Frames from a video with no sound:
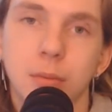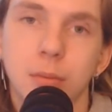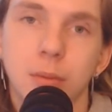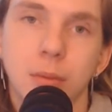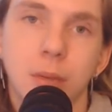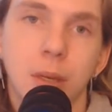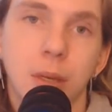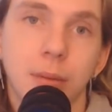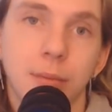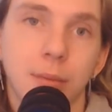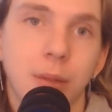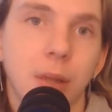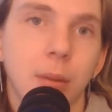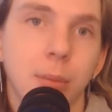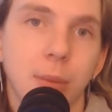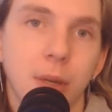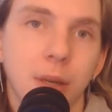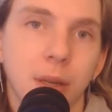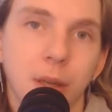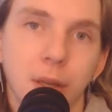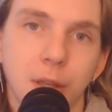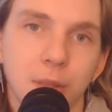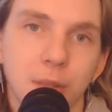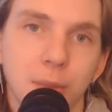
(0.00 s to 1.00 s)
have that
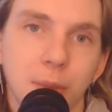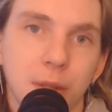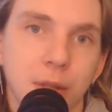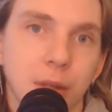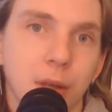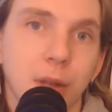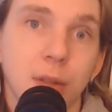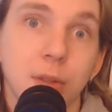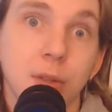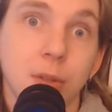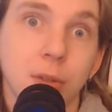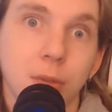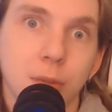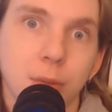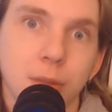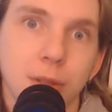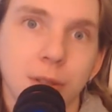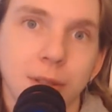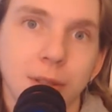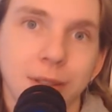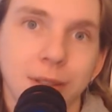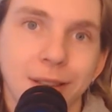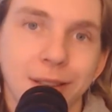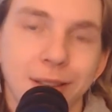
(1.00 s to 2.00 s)
many expectations,
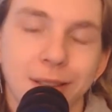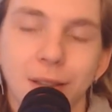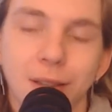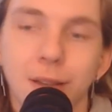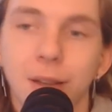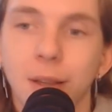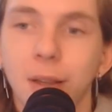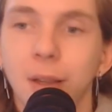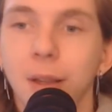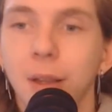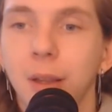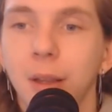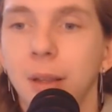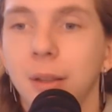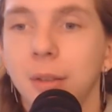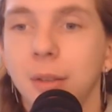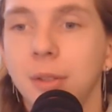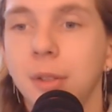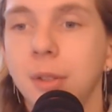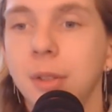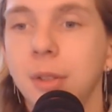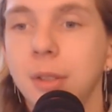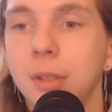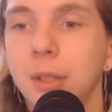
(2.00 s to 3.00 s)
really. Yeah.
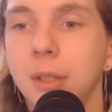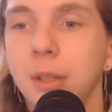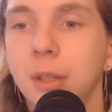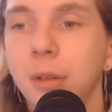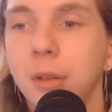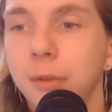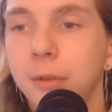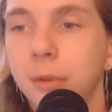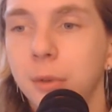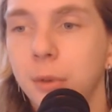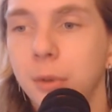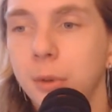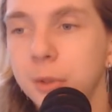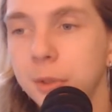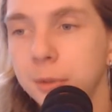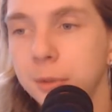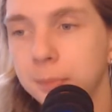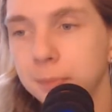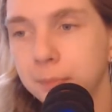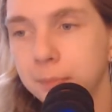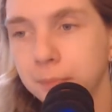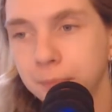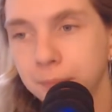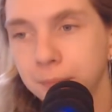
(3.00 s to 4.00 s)
So Nintendo, of course,
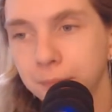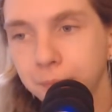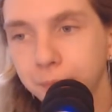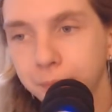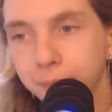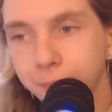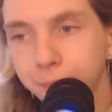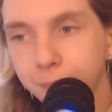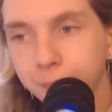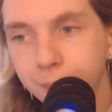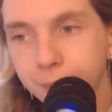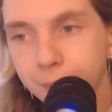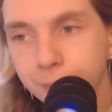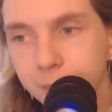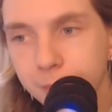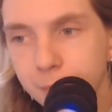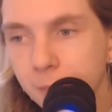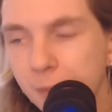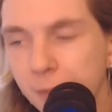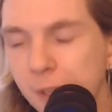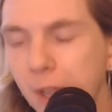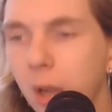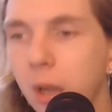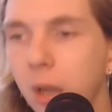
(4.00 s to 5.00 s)

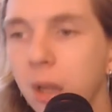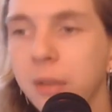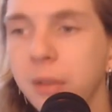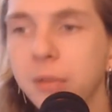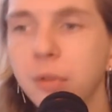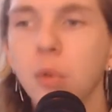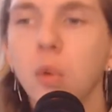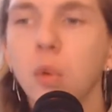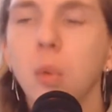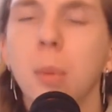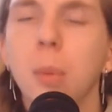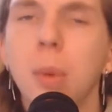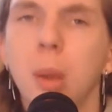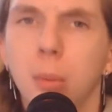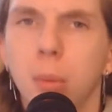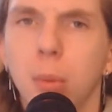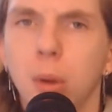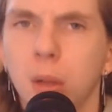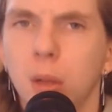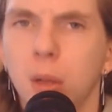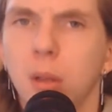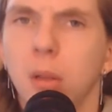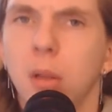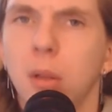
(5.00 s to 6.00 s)
I have to
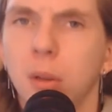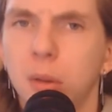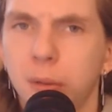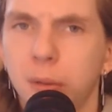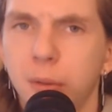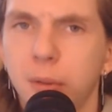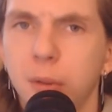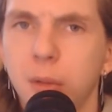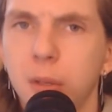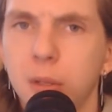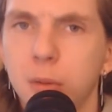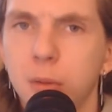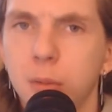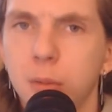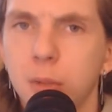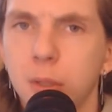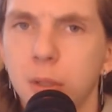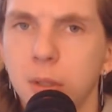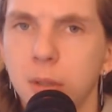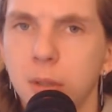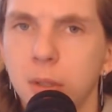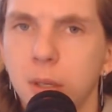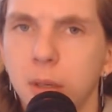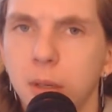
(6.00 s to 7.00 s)
remember a lot of things with
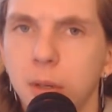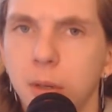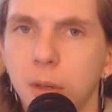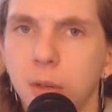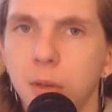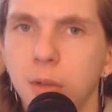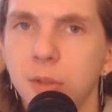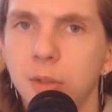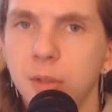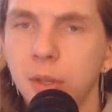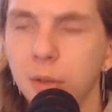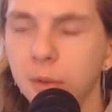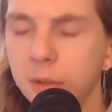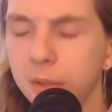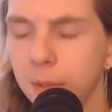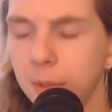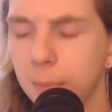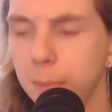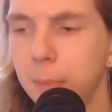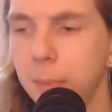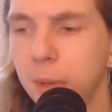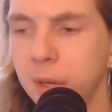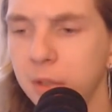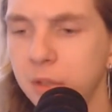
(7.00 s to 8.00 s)
Nintendo, because there is a
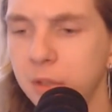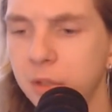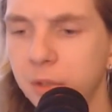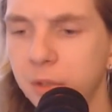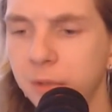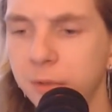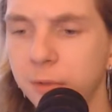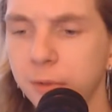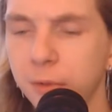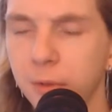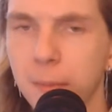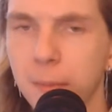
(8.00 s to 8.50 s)
bunch of